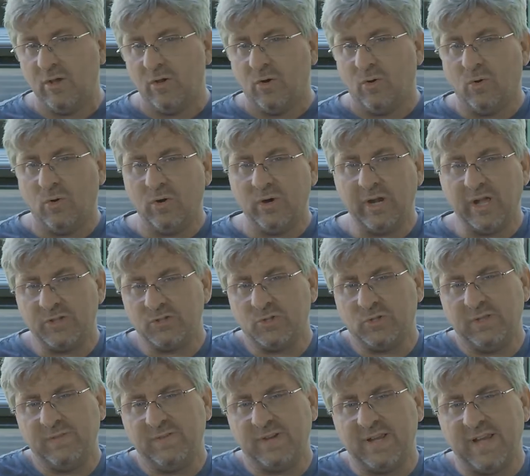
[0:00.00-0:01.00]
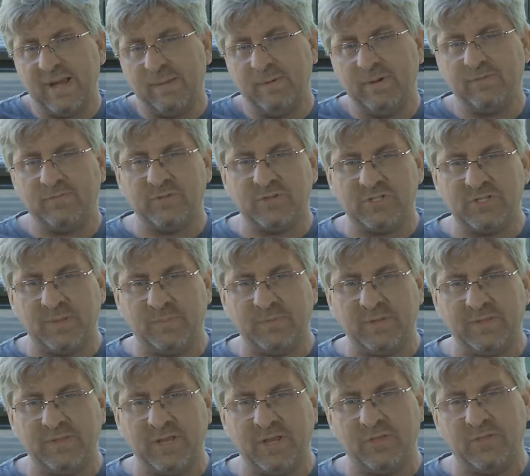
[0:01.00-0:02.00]
Or also leave a comment if there's
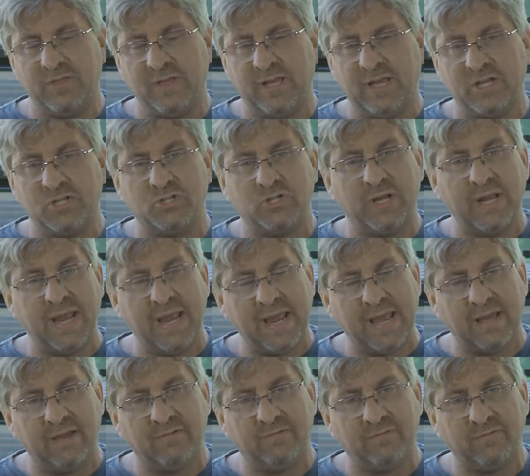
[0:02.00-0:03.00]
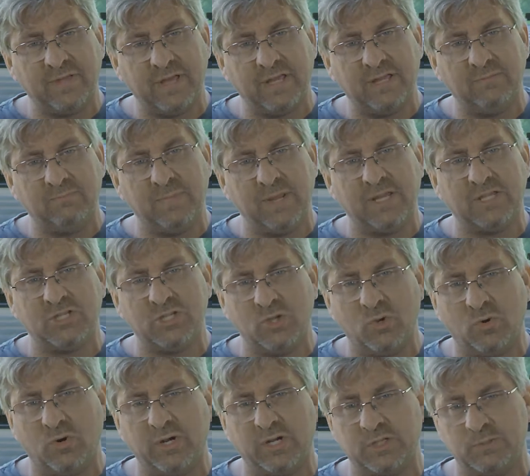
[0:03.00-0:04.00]
something that you think I should have that makes
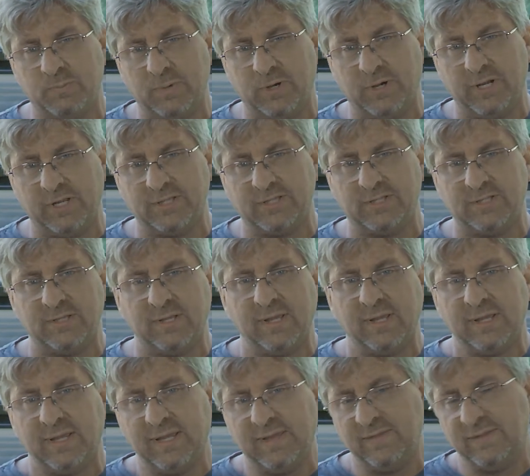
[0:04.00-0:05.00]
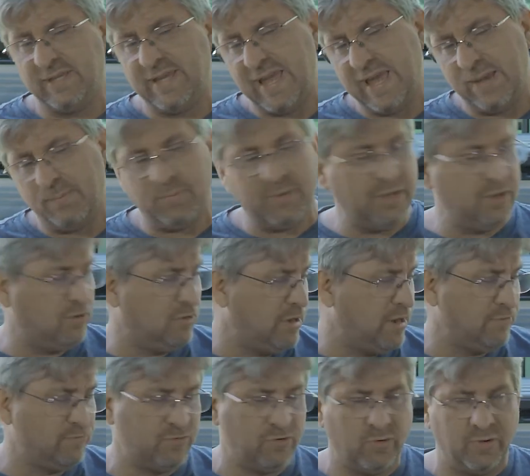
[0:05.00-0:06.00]
your experience in camping or
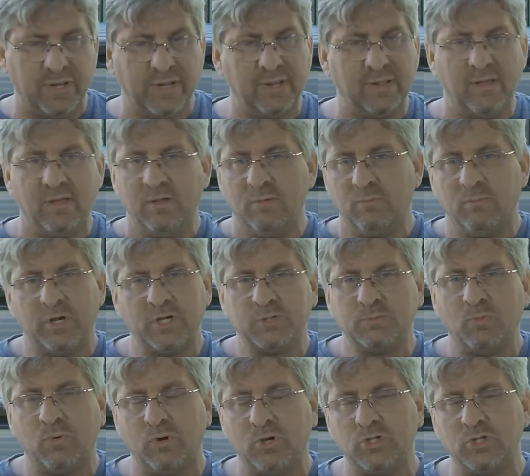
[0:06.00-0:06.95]
off-roading much more